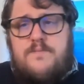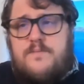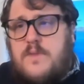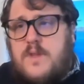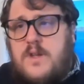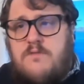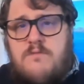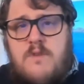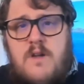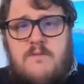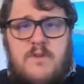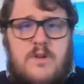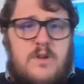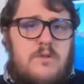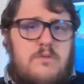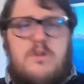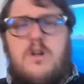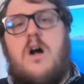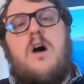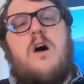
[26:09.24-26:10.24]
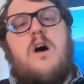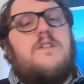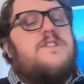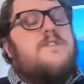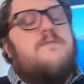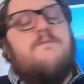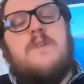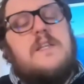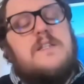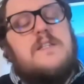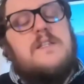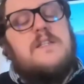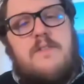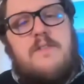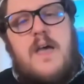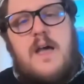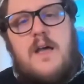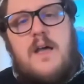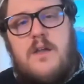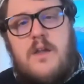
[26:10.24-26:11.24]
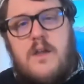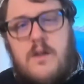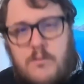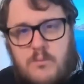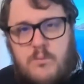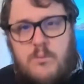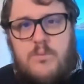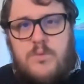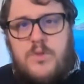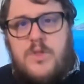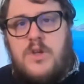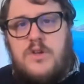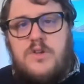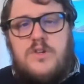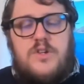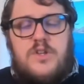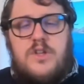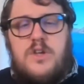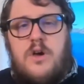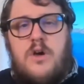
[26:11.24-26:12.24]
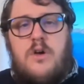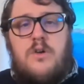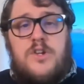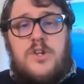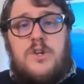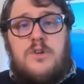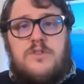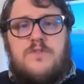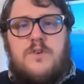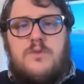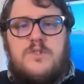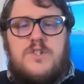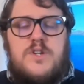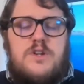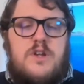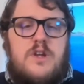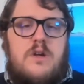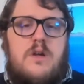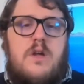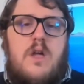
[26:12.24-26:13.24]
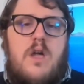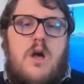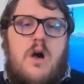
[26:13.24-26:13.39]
Revolut cards and things like that that are useful to you